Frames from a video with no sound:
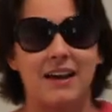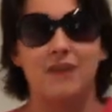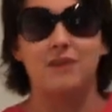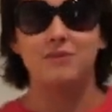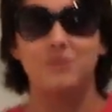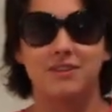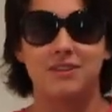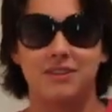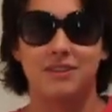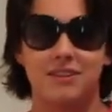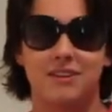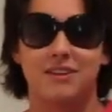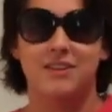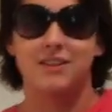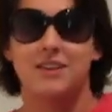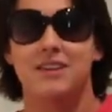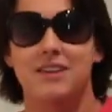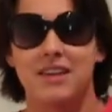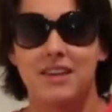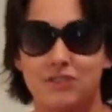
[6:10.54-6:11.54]
out
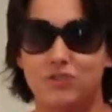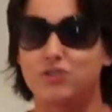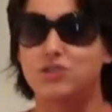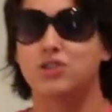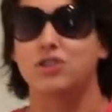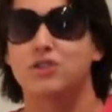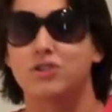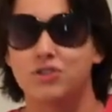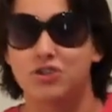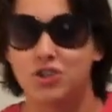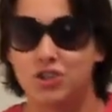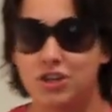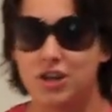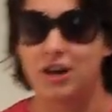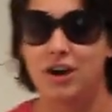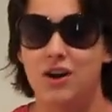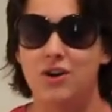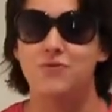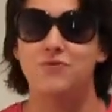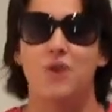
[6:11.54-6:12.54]
in search
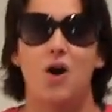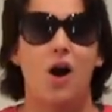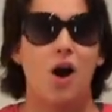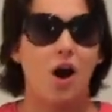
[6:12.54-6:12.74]
of